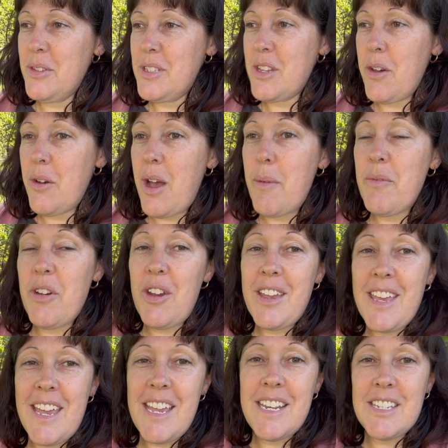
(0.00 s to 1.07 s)
So I'm very
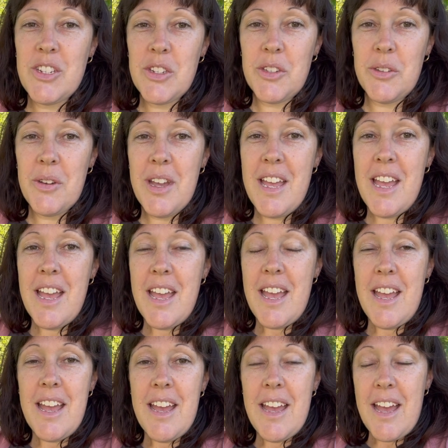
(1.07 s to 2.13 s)
keen to
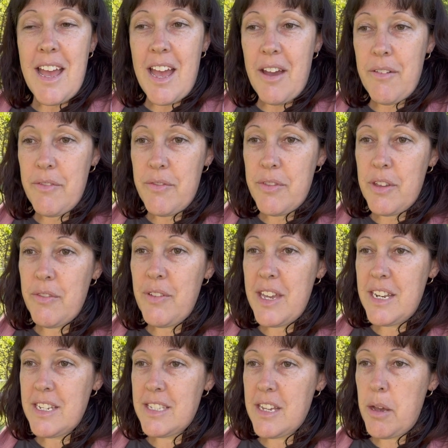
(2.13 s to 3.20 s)
have the
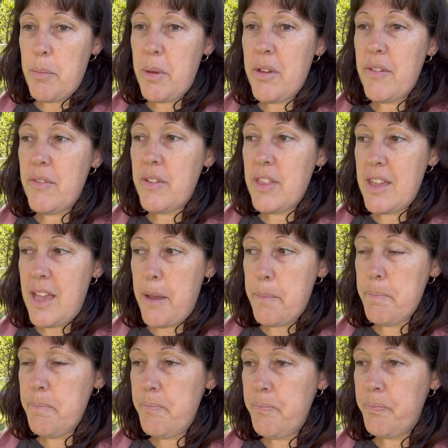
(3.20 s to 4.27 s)
feeders up for them.